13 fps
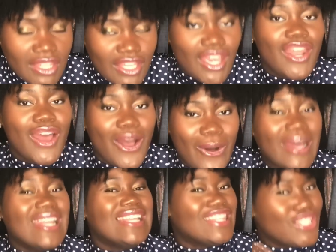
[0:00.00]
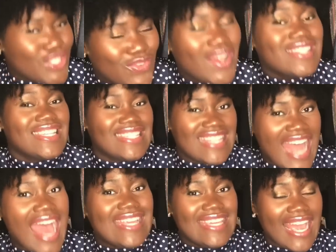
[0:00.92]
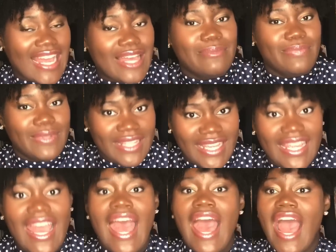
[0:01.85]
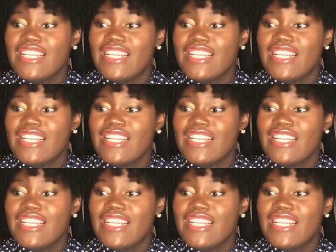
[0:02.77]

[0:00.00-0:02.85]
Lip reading: you know, and the dress is not yet complete.